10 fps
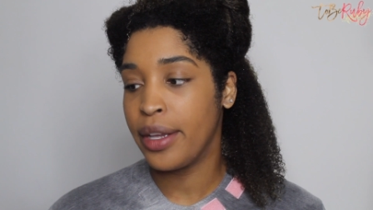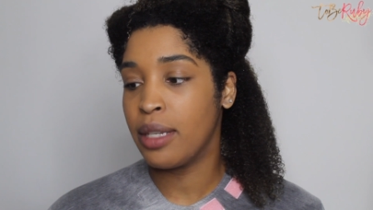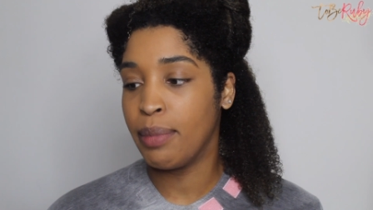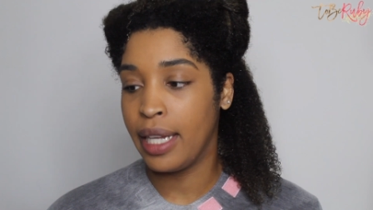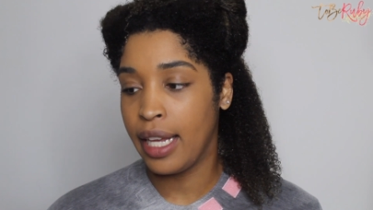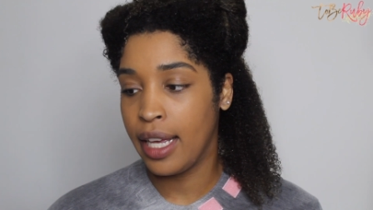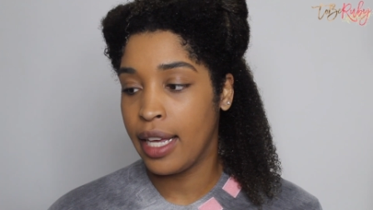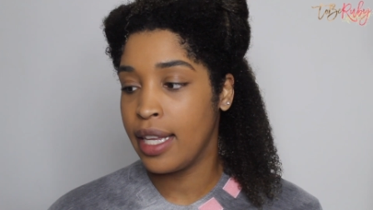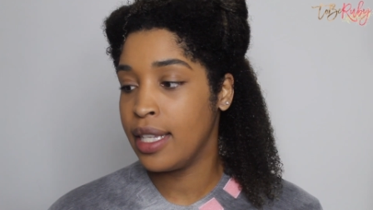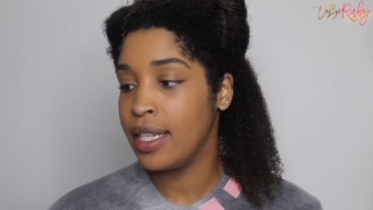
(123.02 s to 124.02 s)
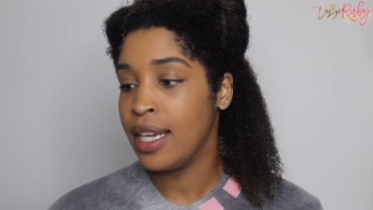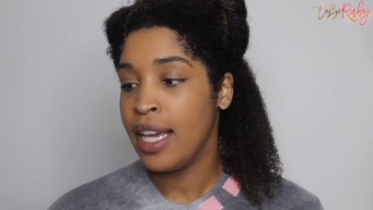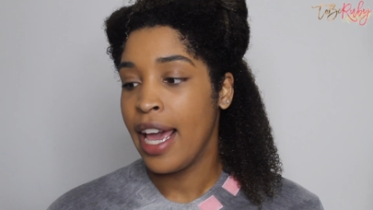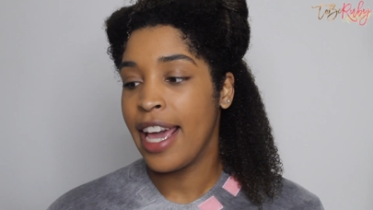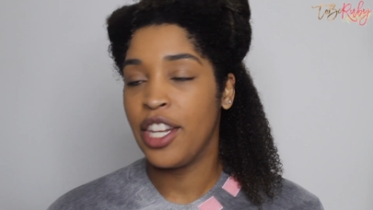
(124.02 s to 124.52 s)
and split ends
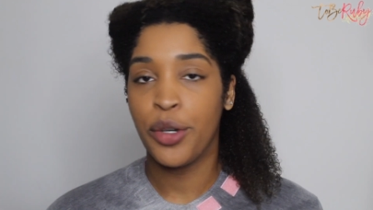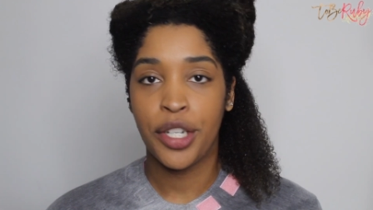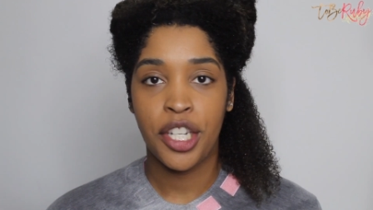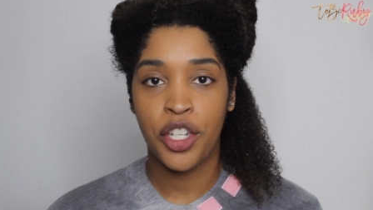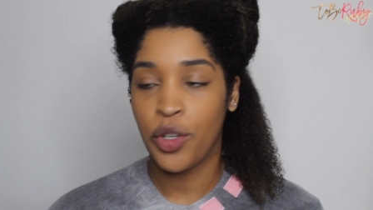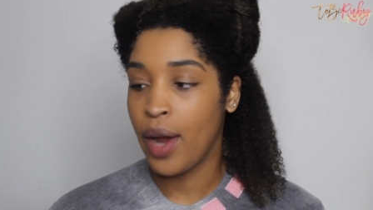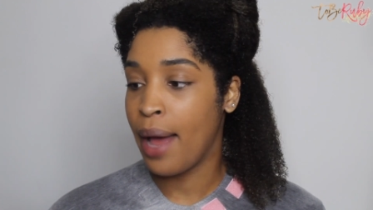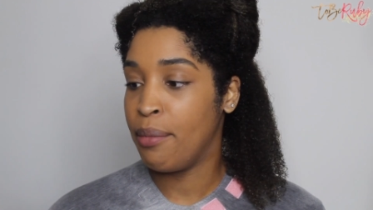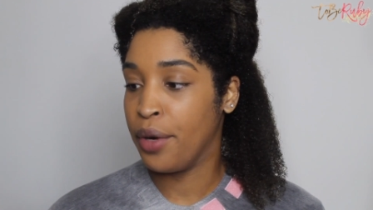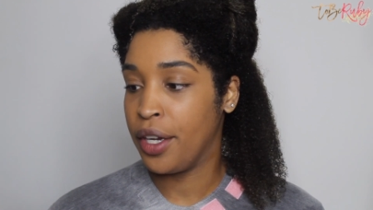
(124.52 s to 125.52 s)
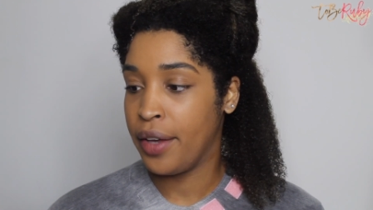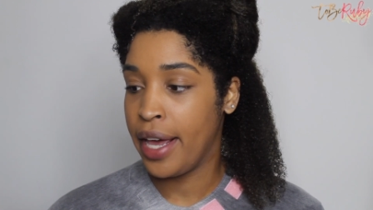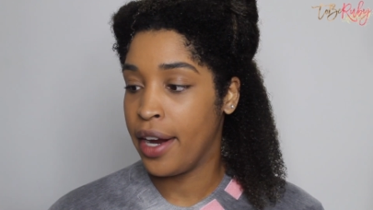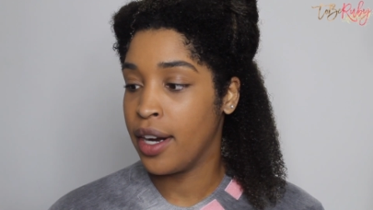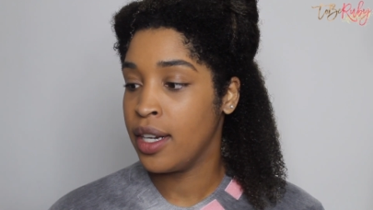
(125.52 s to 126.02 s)
and nourishing dry, brittle
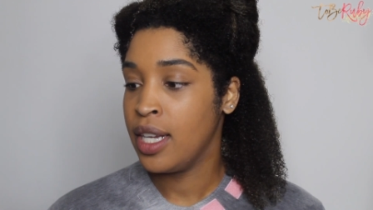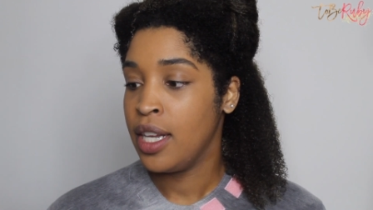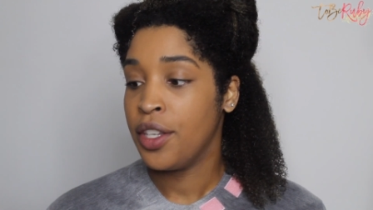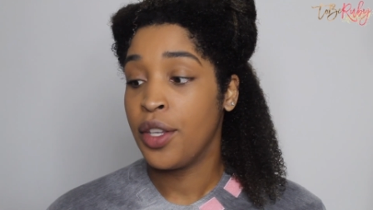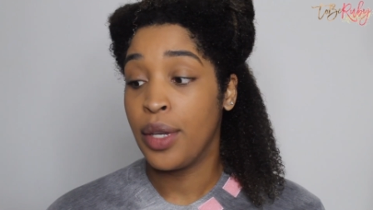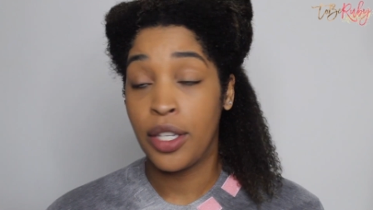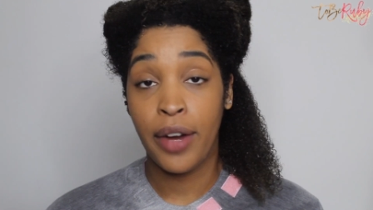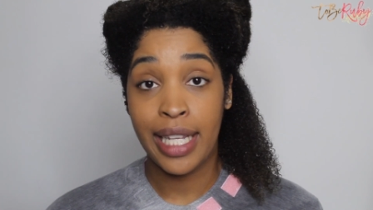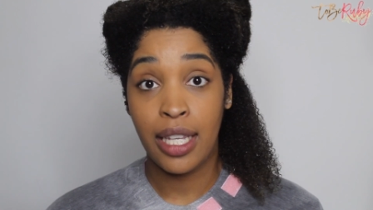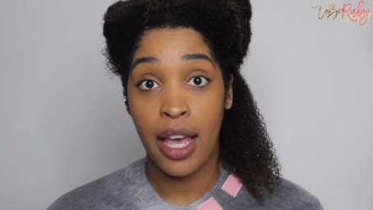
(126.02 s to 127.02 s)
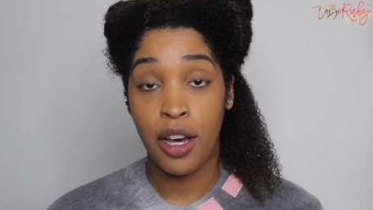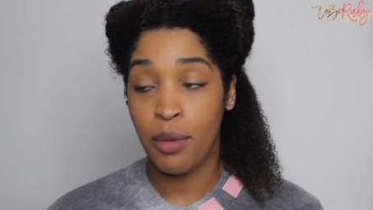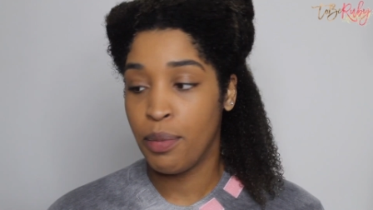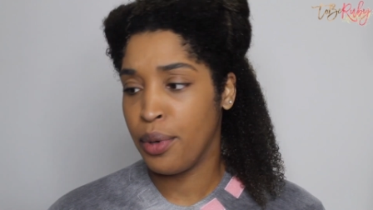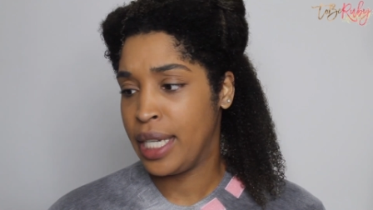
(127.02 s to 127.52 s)
hair. So it's great to
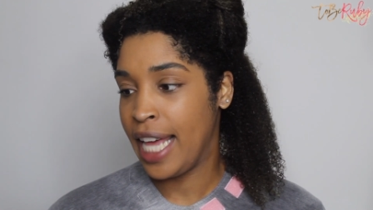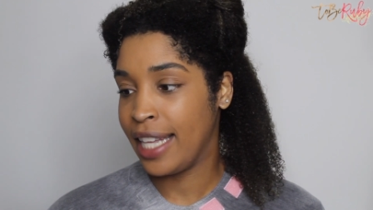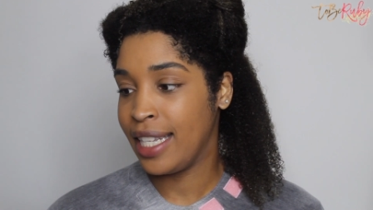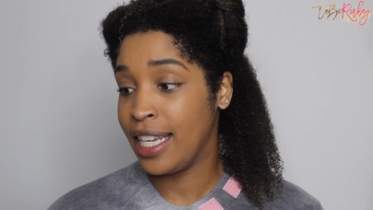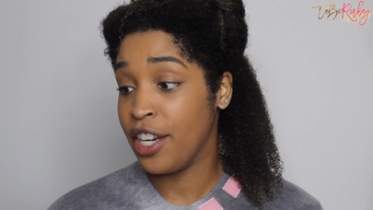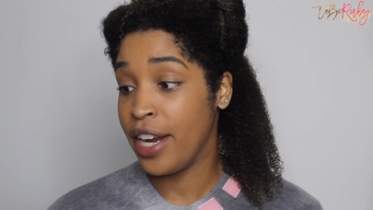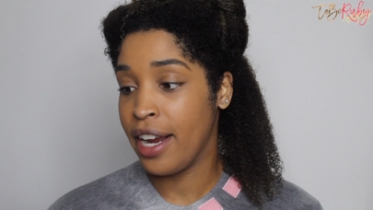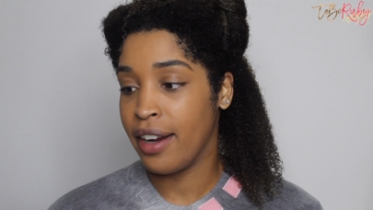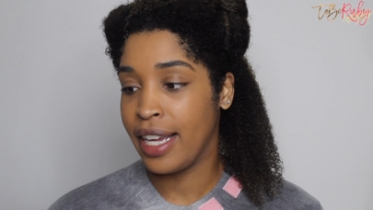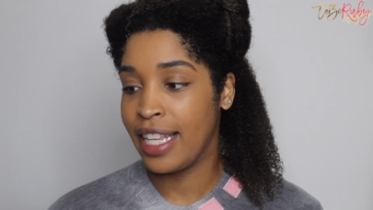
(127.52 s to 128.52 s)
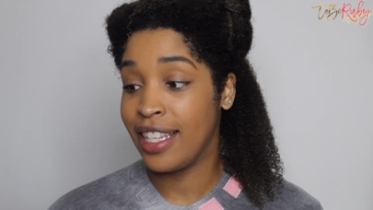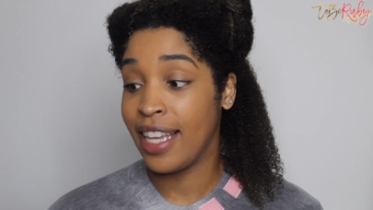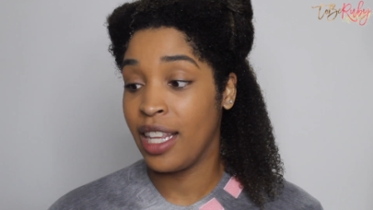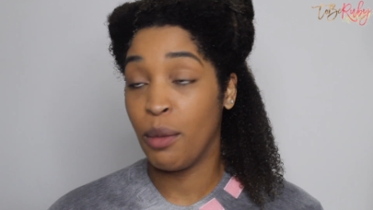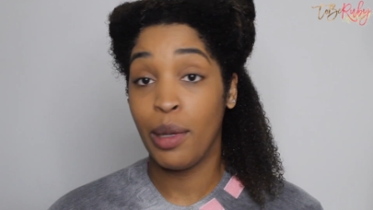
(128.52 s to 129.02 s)
help protecting your hair against
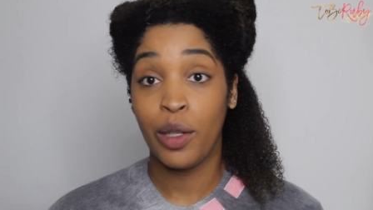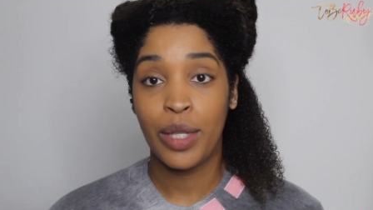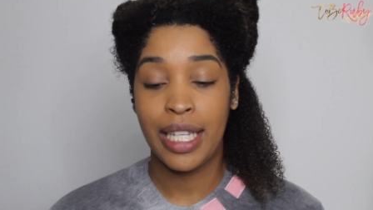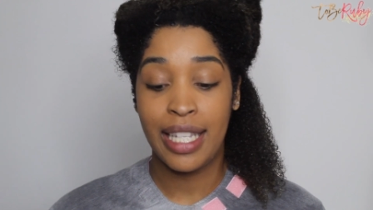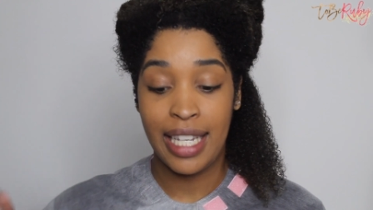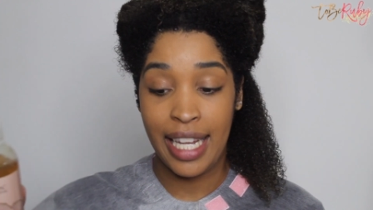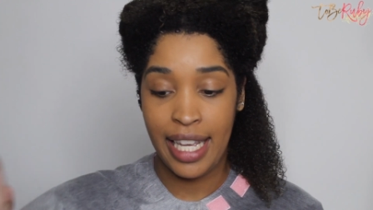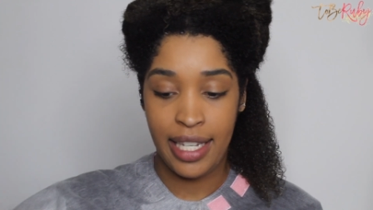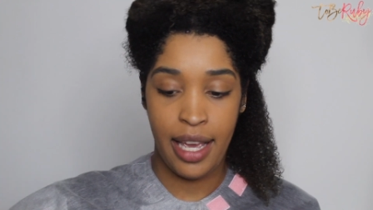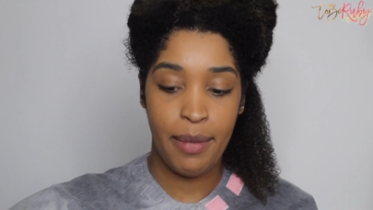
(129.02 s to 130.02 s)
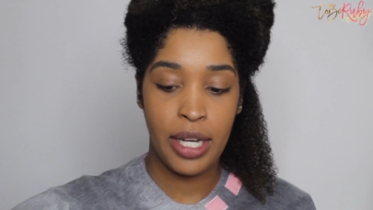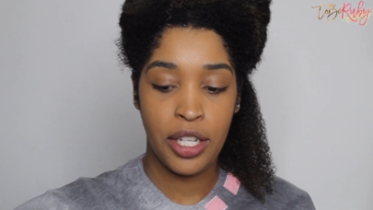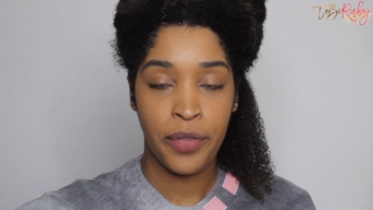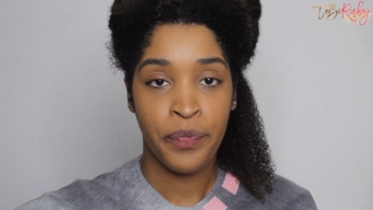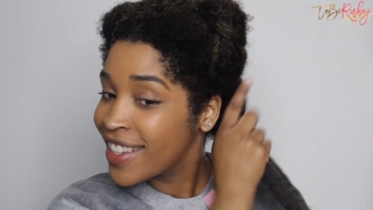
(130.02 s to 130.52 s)
daily pollutants and heat
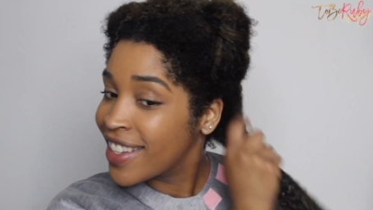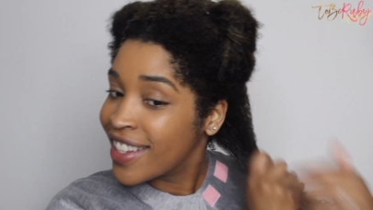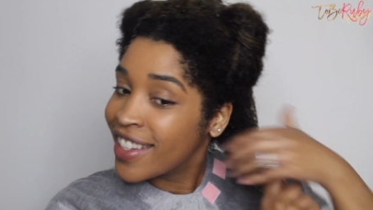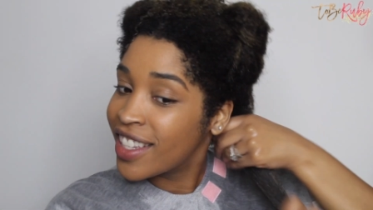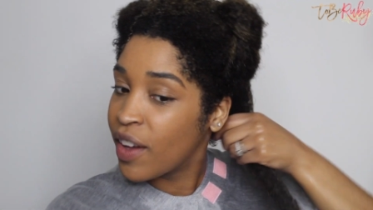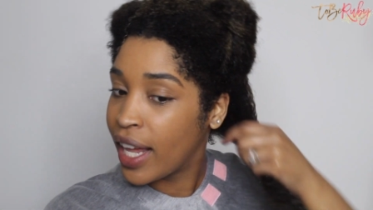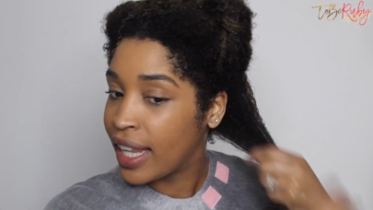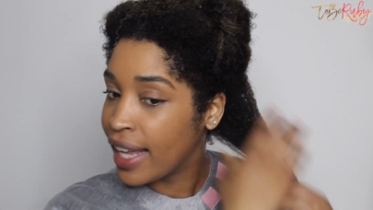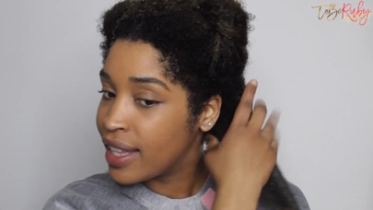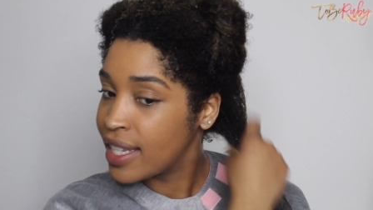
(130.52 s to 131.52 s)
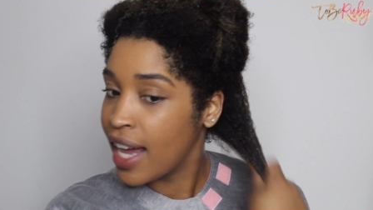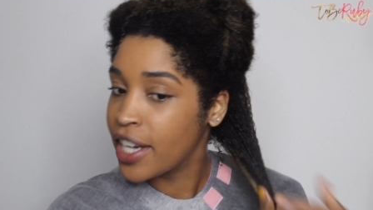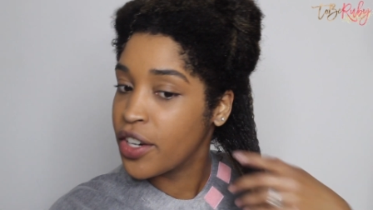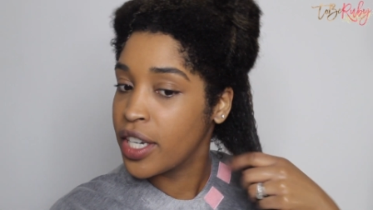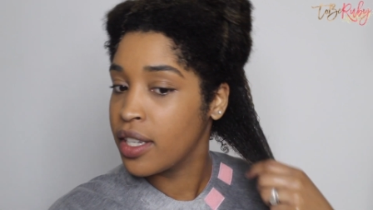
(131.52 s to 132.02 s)
damage. So I like this
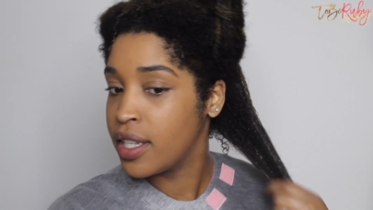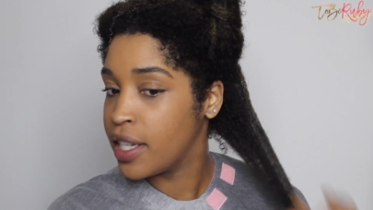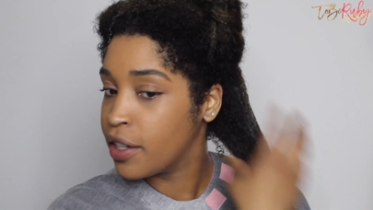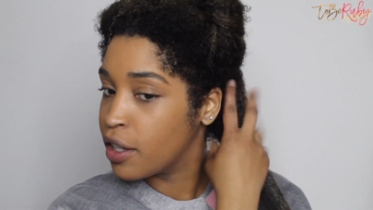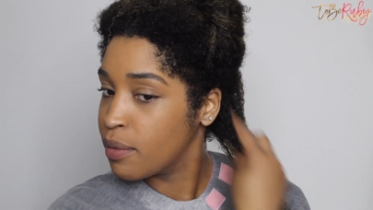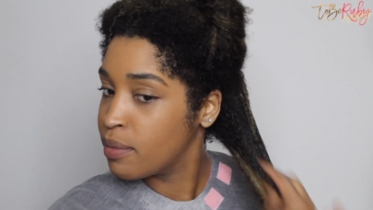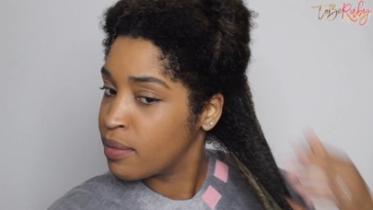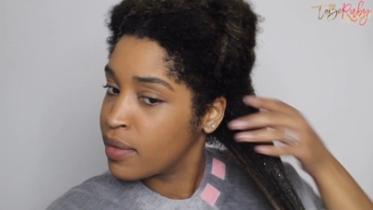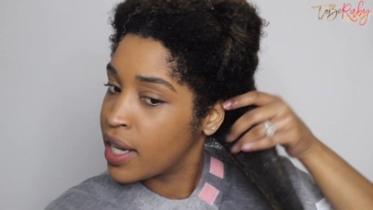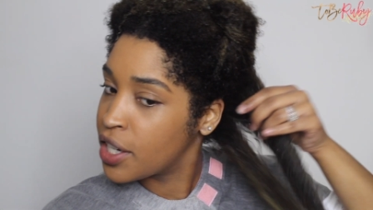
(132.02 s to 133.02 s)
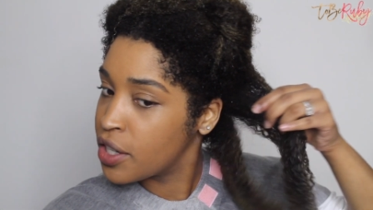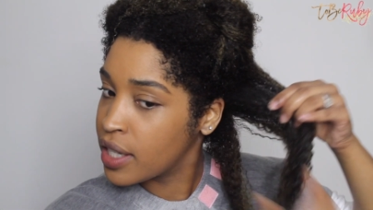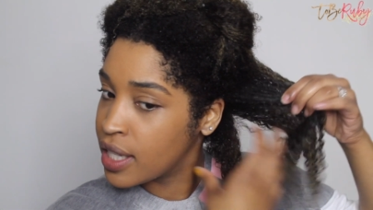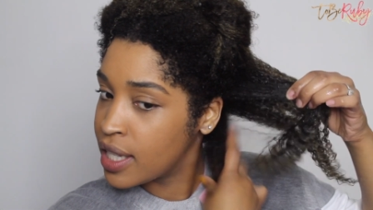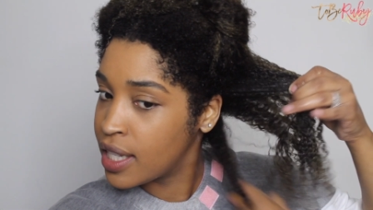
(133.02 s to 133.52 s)
hydration serum. As you
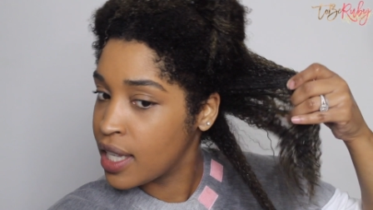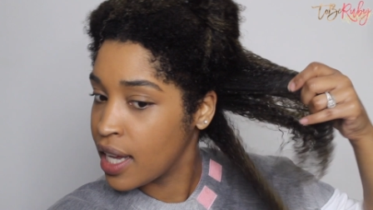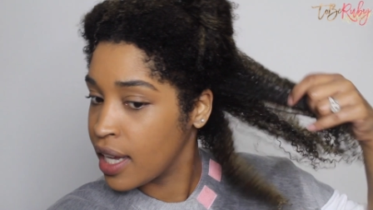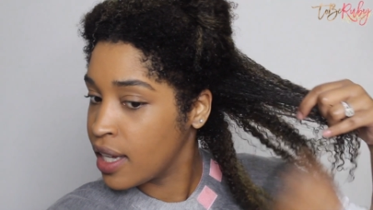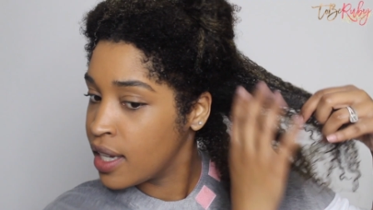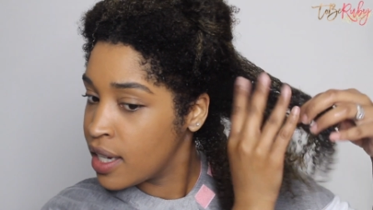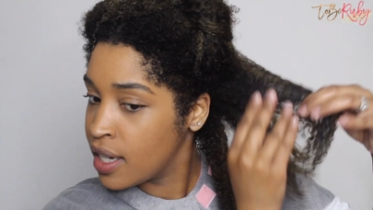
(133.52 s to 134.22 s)
can see,